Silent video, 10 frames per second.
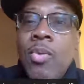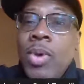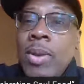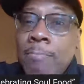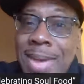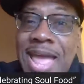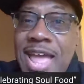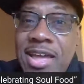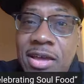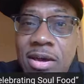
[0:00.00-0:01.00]
When a
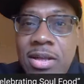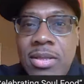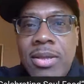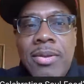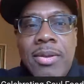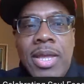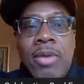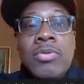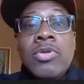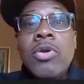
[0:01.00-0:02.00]
man cooked, it
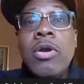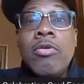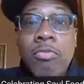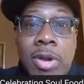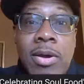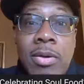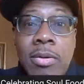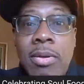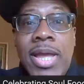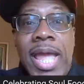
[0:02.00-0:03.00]
was on a grill.